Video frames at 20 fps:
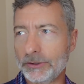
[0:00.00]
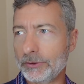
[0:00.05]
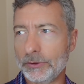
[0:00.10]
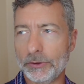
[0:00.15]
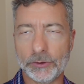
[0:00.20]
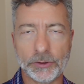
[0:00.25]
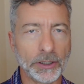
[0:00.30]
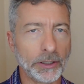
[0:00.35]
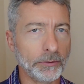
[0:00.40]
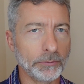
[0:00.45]
you
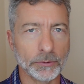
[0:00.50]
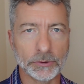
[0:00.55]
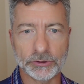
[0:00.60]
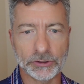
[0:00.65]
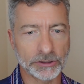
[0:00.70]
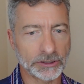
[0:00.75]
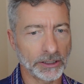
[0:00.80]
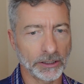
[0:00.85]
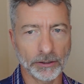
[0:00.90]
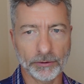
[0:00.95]
knew they were
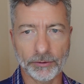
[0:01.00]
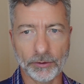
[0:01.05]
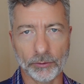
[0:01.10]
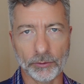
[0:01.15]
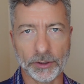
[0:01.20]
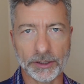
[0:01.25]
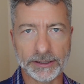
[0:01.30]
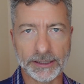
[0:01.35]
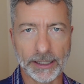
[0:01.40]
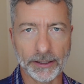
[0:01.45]
just going to throw
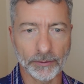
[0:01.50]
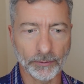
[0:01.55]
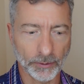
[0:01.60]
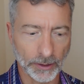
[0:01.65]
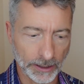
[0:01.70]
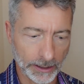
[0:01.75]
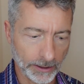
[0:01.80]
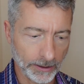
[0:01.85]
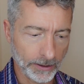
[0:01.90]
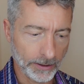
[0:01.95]
the debt
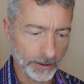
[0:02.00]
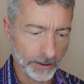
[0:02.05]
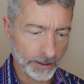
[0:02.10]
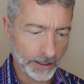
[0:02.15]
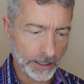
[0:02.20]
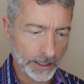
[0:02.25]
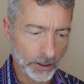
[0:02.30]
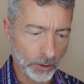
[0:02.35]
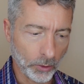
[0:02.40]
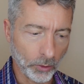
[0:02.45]
away
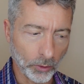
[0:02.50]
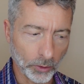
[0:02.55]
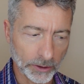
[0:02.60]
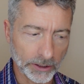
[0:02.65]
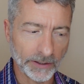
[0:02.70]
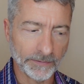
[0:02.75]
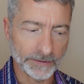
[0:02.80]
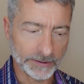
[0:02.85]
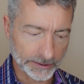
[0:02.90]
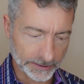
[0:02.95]
or
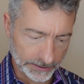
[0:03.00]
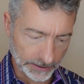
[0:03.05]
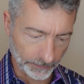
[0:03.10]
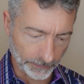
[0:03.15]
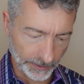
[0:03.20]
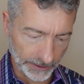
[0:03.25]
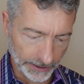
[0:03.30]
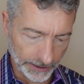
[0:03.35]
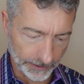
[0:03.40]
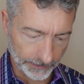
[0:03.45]
give it to
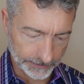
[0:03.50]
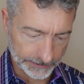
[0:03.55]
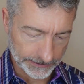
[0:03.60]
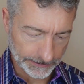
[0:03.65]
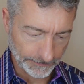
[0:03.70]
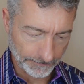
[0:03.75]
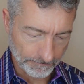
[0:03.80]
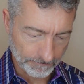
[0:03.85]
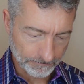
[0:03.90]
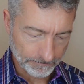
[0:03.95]
somebody
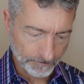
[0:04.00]
else.